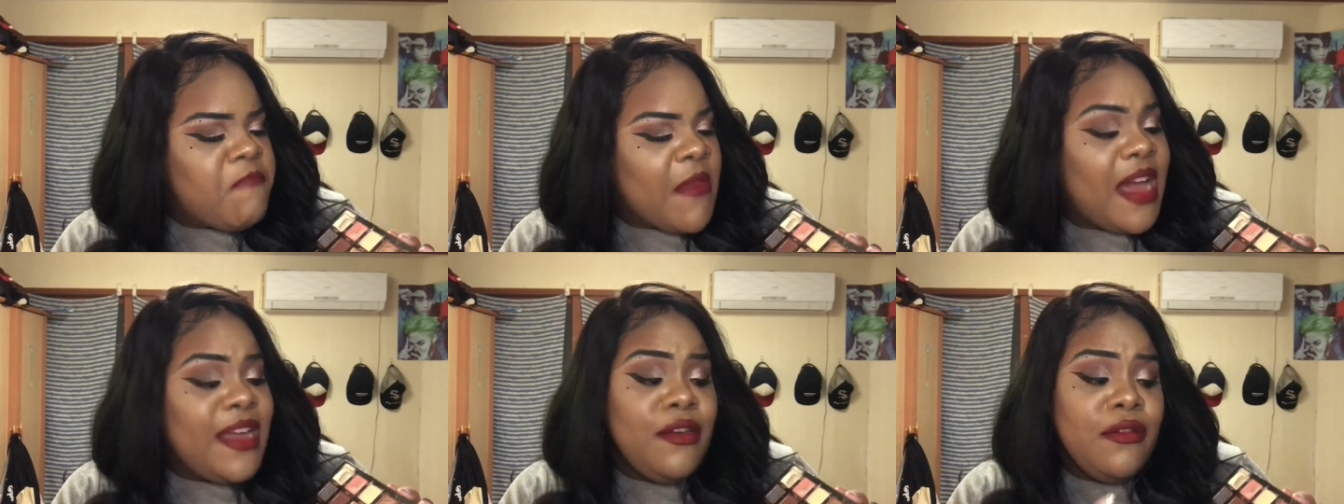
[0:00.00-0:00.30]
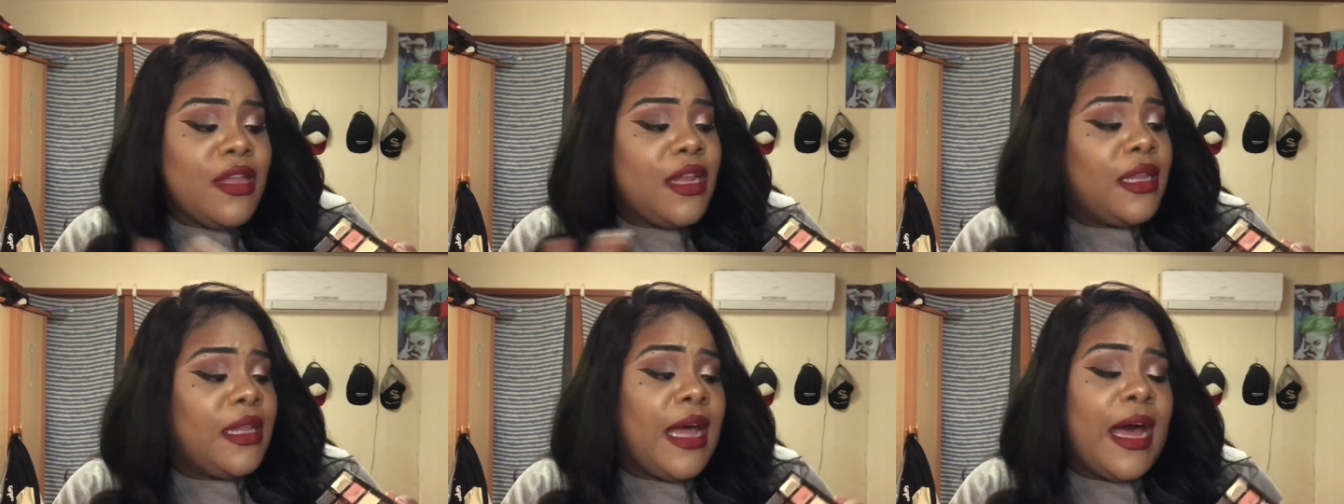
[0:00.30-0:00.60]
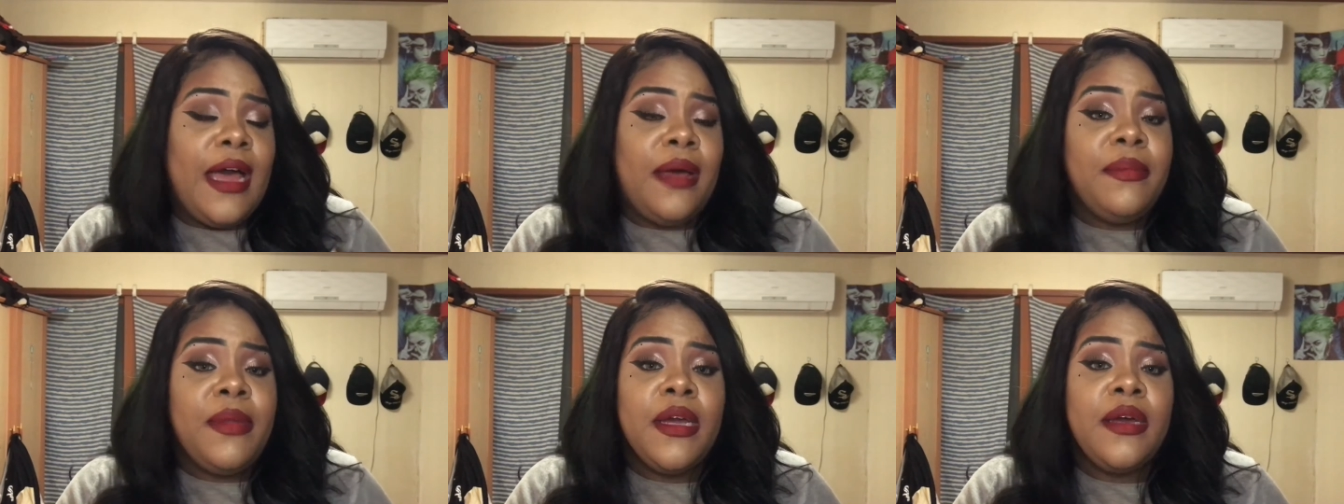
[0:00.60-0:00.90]
I use it a
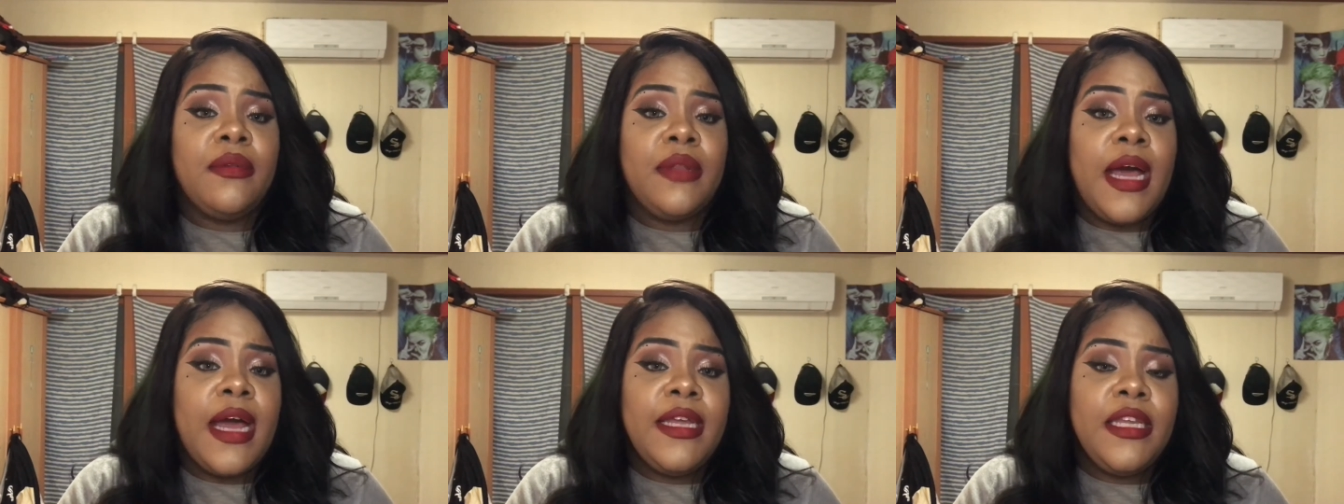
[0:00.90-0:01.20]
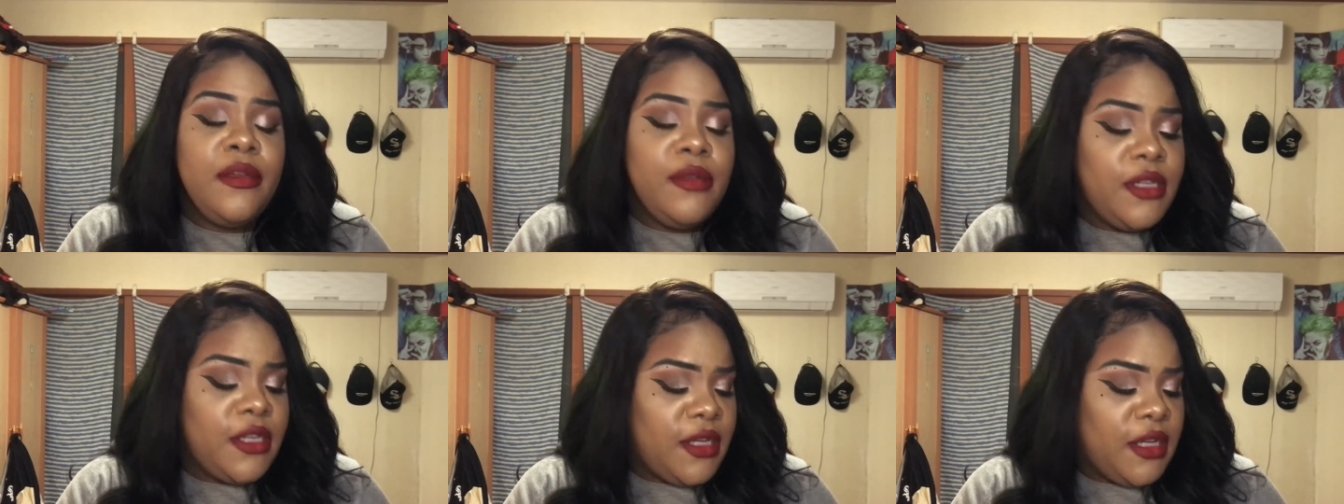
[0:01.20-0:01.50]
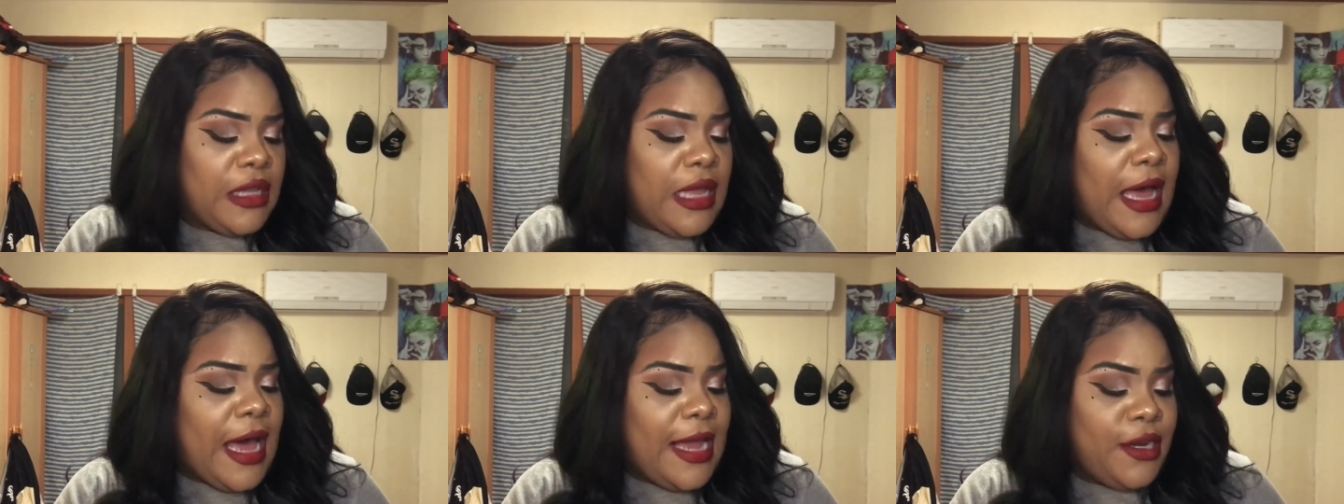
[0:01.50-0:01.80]
lot. I'm not gonna lie, I use it a
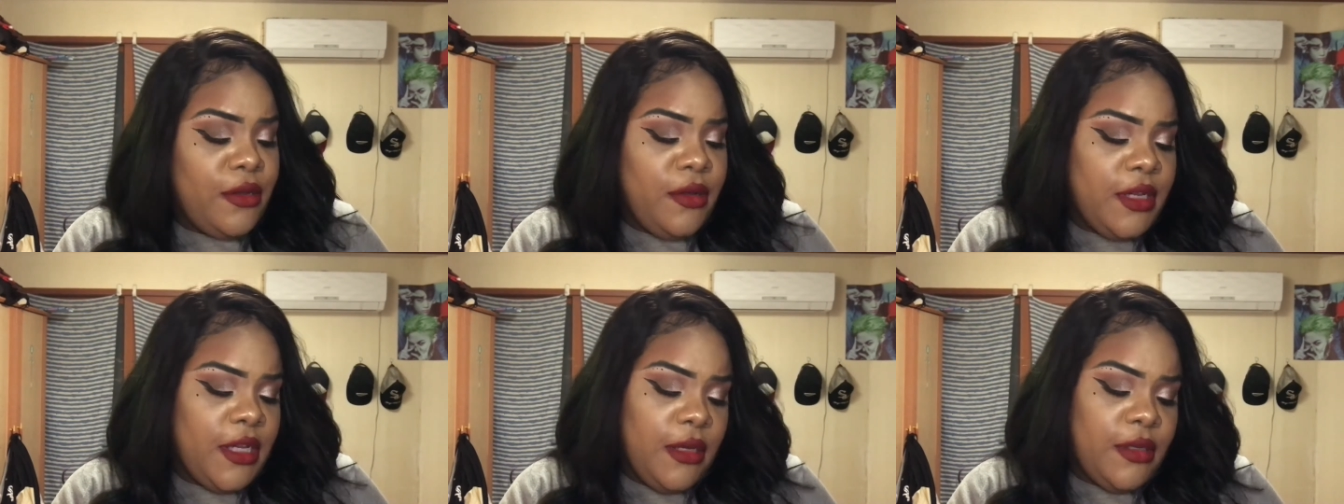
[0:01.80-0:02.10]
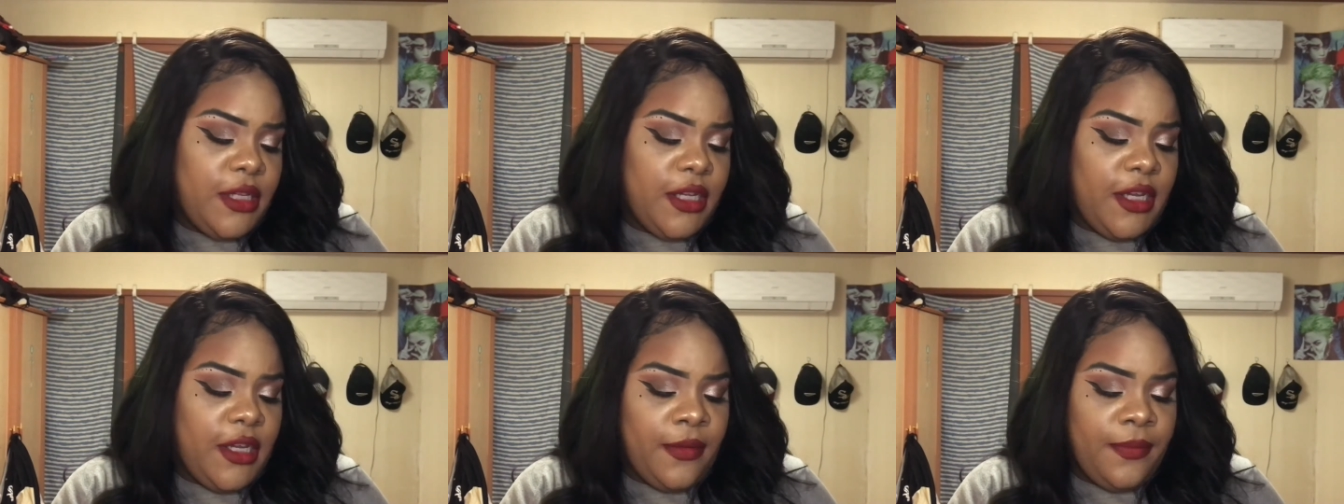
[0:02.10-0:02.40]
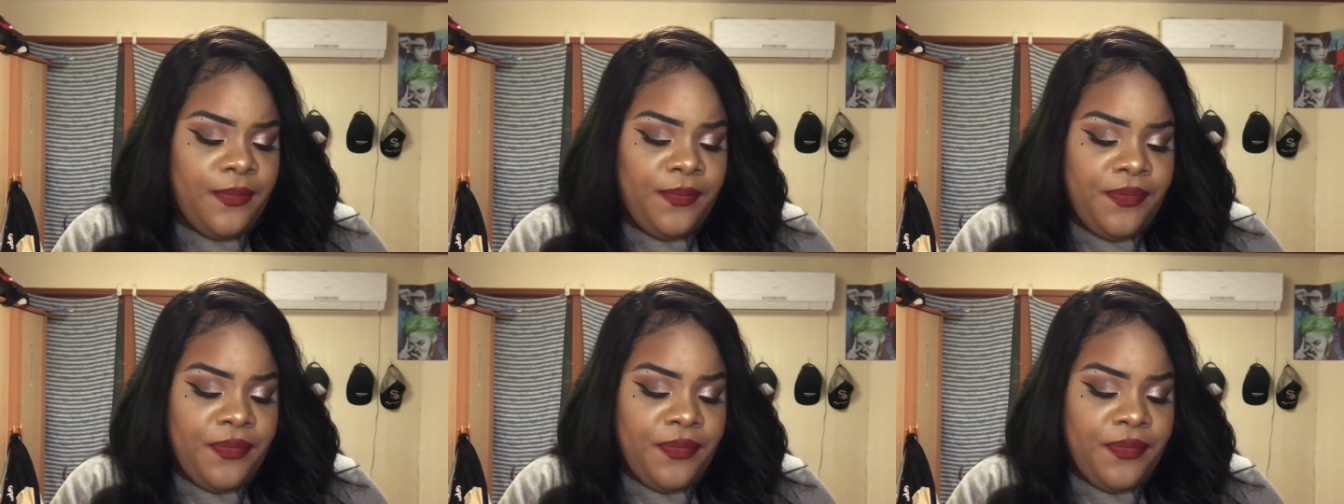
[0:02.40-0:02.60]
lot. I do use it.